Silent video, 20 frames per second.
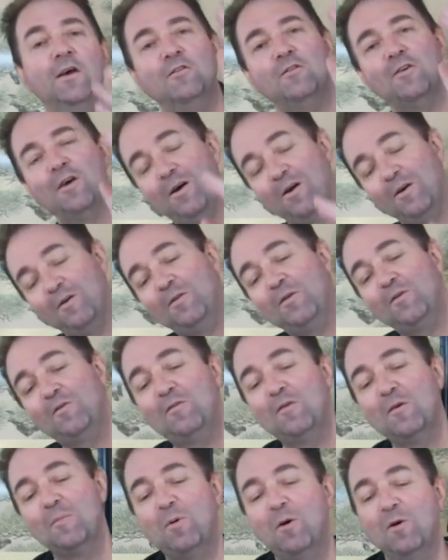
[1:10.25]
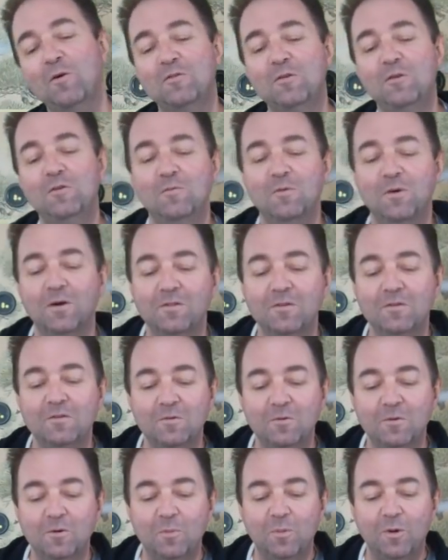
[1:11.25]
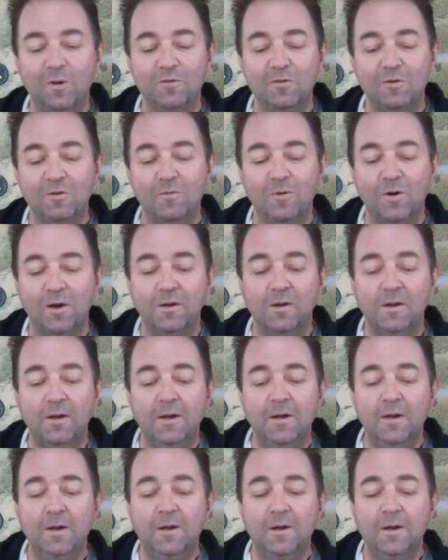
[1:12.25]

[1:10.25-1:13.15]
So this is a positive one, this is a real positive one.